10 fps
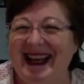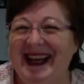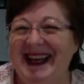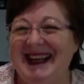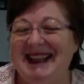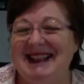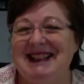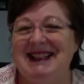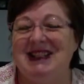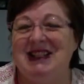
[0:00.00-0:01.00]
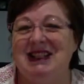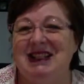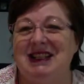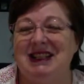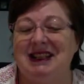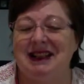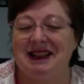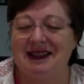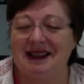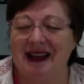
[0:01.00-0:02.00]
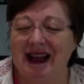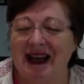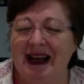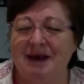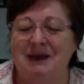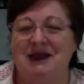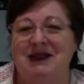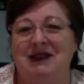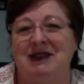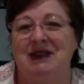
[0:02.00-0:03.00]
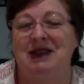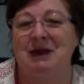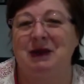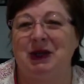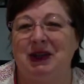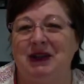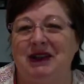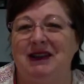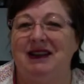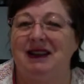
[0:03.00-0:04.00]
And it is absolutely worth